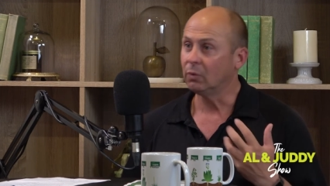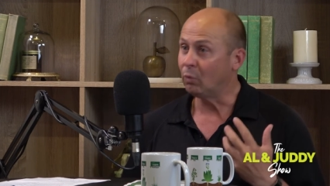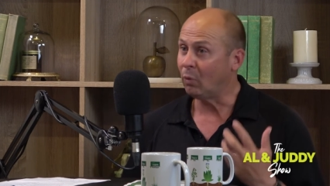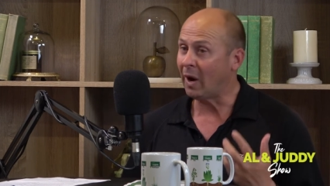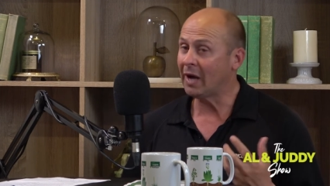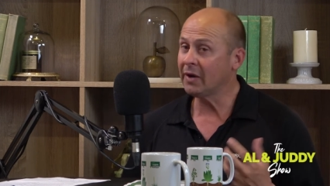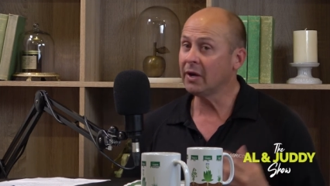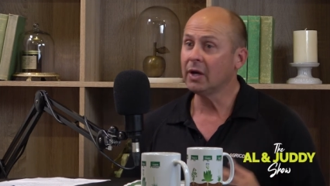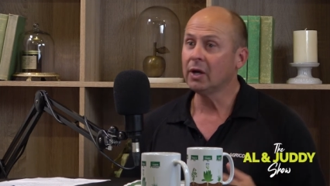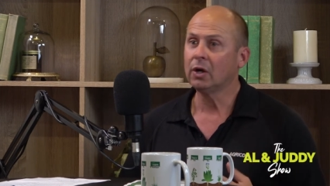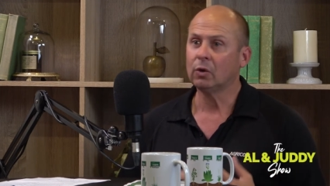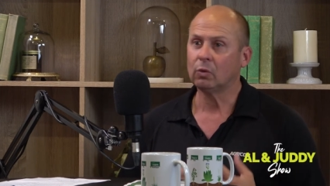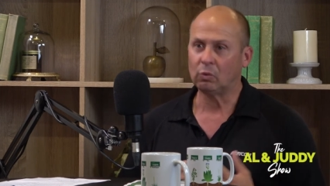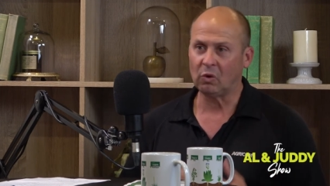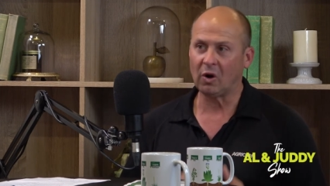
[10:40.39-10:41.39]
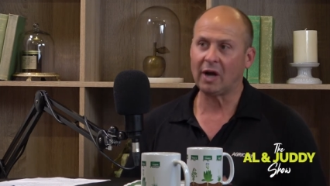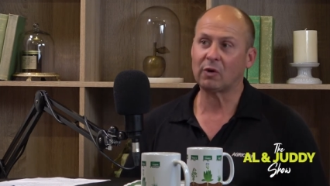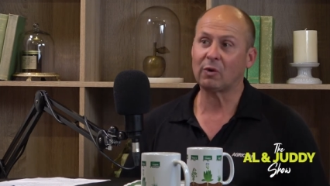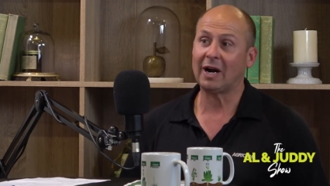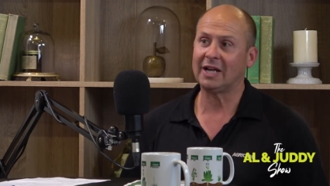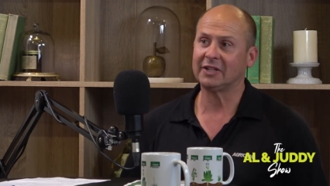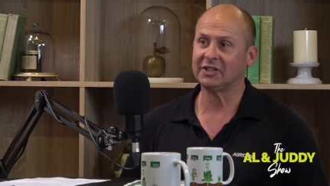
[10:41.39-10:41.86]
One,
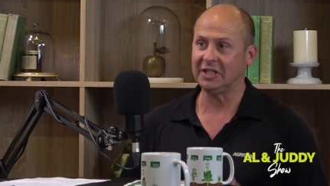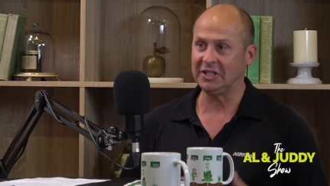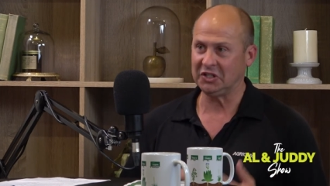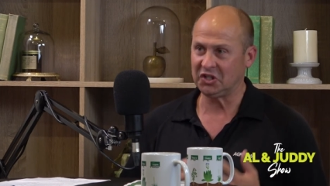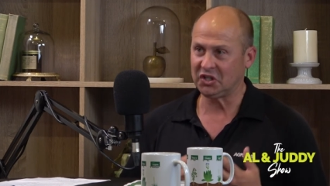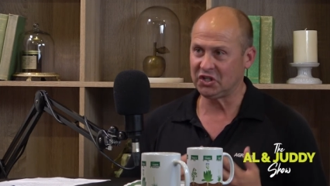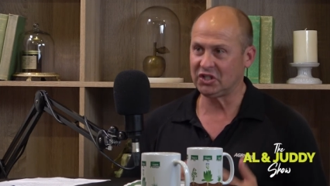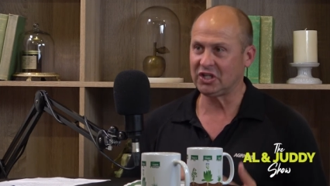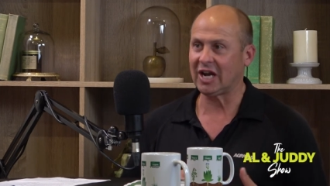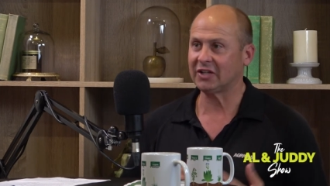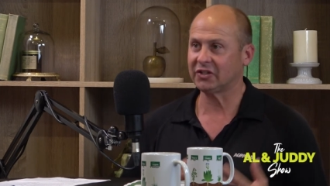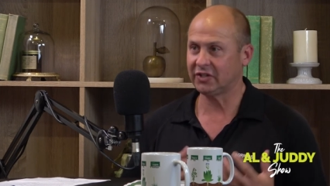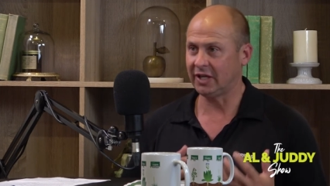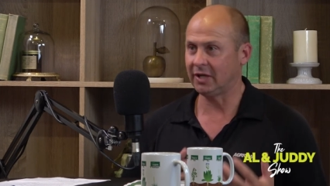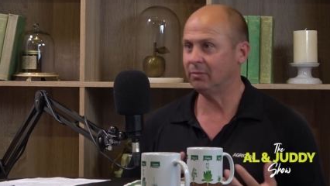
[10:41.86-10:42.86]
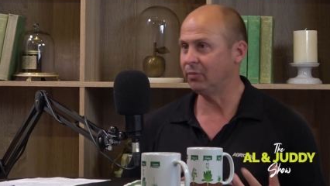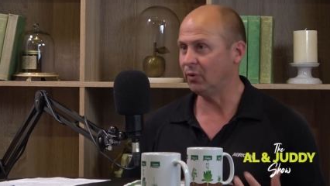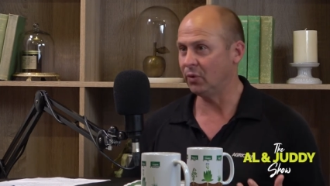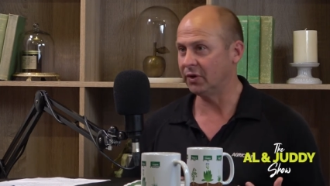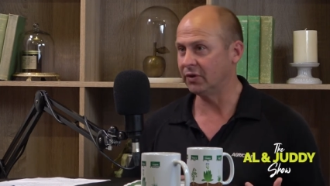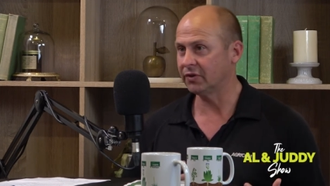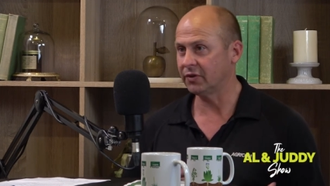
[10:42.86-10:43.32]
ryegrass is just that
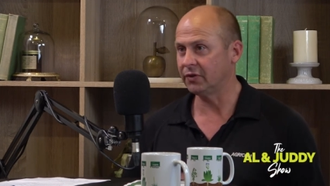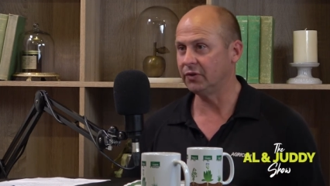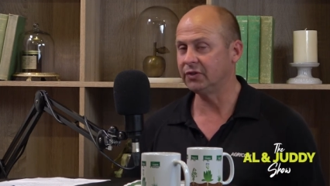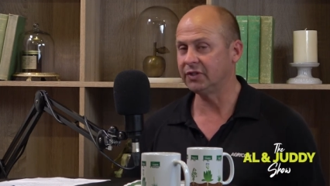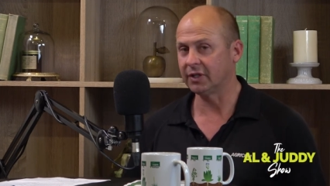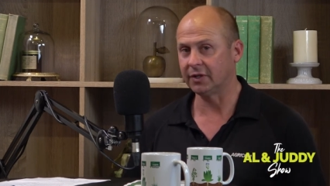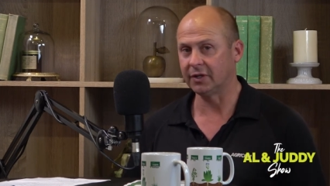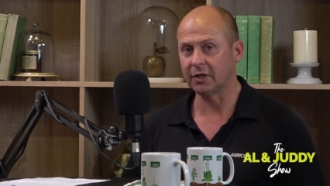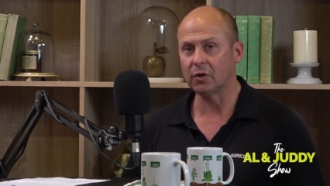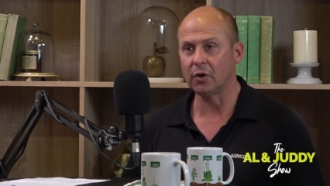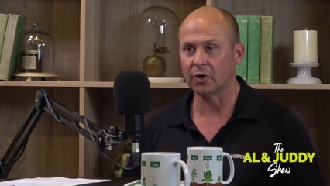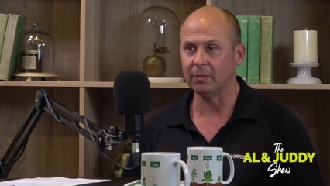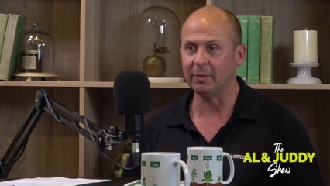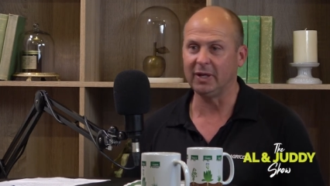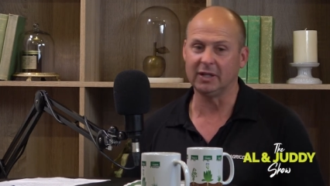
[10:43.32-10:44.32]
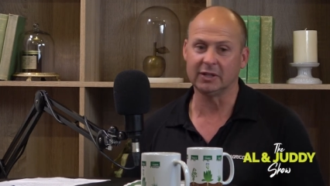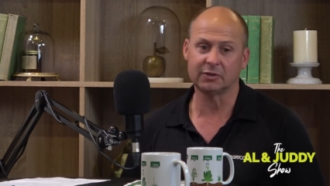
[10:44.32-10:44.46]
important to the New Zealand economy.